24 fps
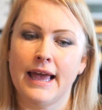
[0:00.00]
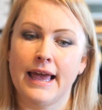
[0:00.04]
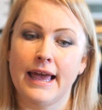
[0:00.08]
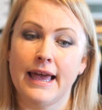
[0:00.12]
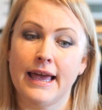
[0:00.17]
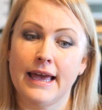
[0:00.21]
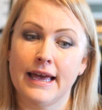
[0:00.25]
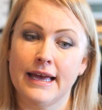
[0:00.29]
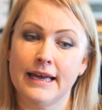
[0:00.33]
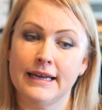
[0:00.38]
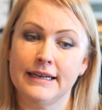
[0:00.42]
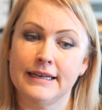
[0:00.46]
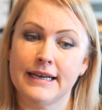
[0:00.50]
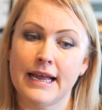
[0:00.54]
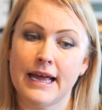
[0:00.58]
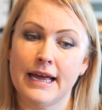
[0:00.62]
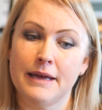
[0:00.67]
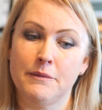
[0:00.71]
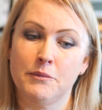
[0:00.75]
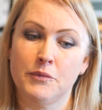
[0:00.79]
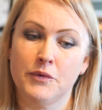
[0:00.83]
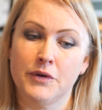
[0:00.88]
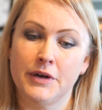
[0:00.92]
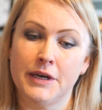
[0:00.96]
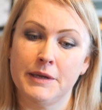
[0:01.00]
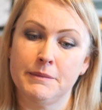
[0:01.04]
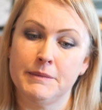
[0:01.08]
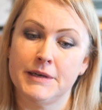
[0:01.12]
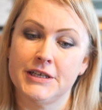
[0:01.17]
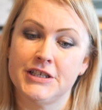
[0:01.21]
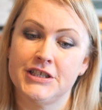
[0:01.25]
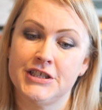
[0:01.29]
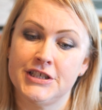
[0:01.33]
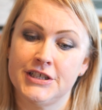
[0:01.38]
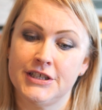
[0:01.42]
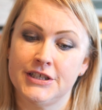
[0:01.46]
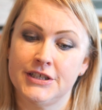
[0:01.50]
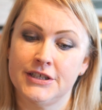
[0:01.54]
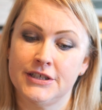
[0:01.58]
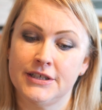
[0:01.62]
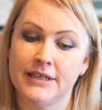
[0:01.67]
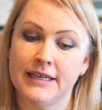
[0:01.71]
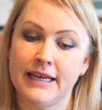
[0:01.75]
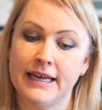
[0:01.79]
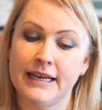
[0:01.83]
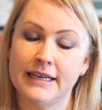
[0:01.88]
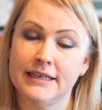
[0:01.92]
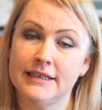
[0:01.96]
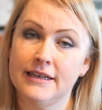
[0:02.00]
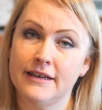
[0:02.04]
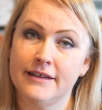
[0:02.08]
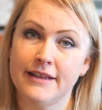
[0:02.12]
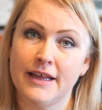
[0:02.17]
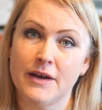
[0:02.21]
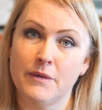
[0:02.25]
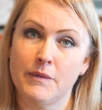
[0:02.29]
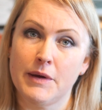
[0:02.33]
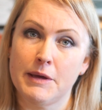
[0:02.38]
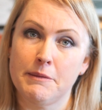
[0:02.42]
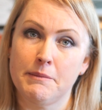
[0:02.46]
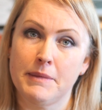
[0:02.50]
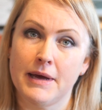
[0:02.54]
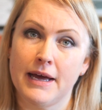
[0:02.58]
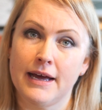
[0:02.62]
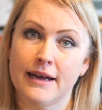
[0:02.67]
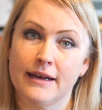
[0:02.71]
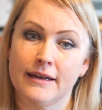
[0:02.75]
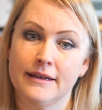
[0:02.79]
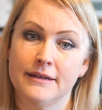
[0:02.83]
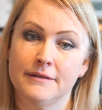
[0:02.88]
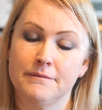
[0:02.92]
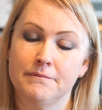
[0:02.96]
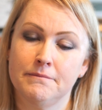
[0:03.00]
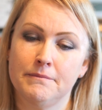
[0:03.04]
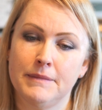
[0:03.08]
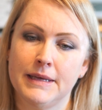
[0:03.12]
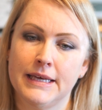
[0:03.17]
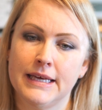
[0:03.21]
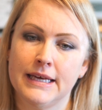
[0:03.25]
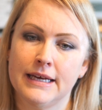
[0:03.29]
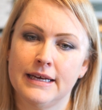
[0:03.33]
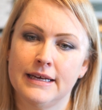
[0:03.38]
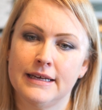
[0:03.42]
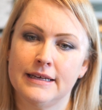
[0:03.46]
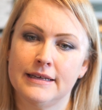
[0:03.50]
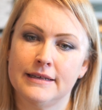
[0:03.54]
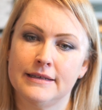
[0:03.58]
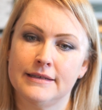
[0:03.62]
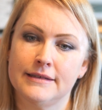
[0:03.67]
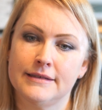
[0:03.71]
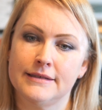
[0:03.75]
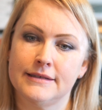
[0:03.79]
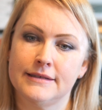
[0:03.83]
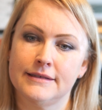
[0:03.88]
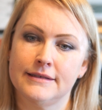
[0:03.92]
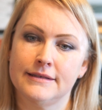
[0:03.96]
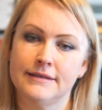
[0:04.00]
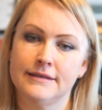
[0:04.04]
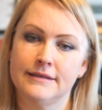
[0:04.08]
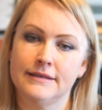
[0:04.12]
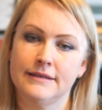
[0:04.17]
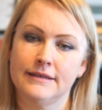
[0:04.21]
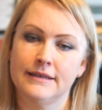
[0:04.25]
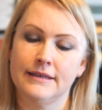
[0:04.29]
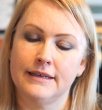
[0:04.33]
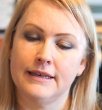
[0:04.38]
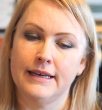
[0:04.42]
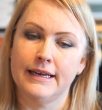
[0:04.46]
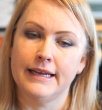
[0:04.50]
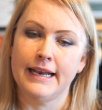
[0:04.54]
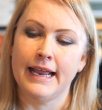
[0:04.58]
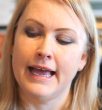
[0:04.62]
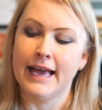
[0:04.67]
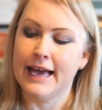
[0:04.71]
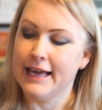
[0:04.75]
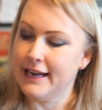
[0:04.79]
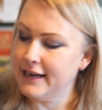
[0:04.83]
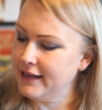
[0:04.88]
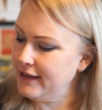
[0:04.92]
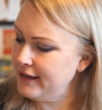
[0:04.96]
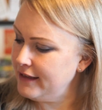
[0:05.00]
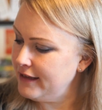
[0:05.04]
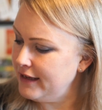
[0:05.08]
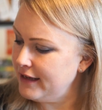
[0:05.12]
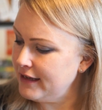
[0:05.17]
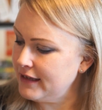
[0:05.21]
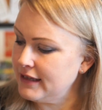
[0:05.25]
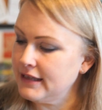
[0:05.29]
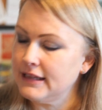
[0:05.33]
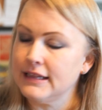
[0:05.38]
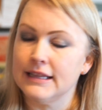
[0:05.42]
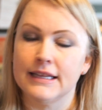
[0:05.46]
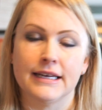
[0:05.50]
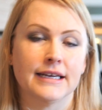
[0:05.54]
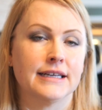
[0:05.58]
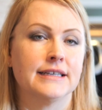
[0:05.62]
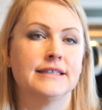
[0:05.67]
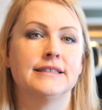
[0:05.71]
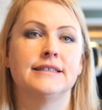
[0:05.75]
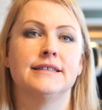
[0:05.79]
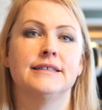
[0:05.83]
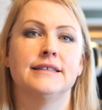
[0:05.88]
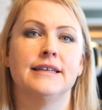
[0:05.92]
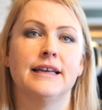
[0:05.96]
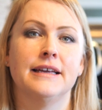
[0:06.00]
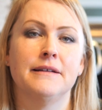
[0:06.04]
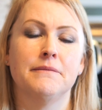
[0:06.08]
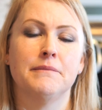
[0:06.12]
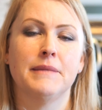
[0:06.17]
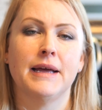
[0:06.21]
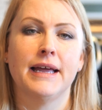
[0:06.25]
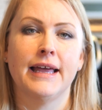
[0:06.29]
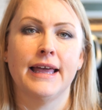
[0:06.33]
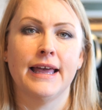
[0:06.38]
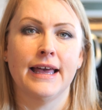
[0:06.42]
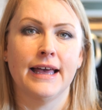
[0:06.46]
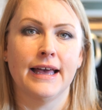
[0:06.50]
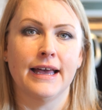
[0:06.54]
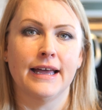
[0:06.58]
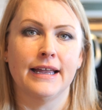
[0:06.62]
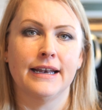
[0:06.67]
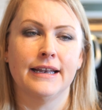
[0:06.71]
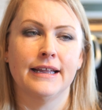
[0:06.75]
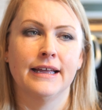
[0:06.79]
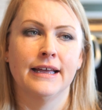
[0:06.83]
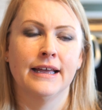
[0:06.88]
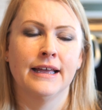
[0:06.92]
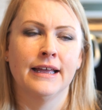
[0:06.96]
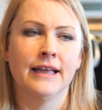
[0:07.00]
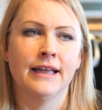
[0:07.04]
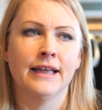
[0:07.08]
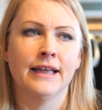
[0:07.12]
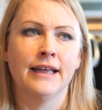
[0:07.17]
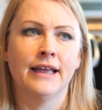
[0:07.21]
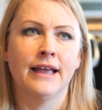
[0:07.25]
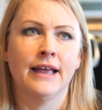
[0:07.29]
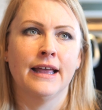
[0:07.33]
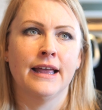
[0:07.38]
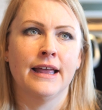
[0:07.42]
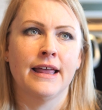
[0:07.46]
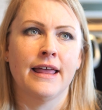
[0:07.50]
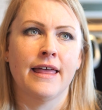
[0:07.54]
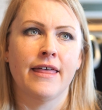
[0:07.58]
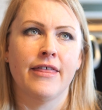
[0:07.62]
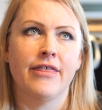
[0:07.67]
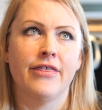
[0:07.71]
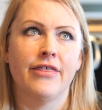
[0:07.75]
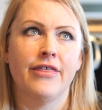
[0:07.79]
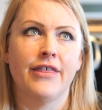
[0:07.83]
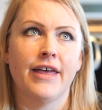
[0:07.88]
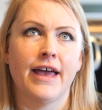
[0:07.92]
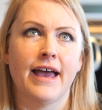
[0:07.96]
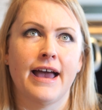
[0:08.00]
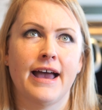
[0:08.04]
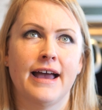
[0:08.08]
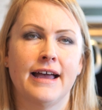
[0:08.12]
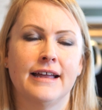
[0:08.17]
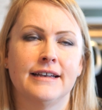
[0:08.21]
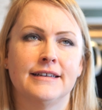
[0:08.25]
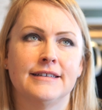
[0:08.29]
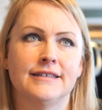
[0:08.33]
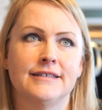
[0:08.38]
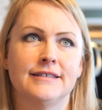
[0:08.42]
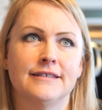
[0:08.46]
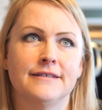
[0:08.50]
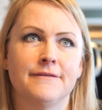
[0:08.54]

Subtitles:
and I pretty much gained all that weight back because it hadn't yet clicked in my head that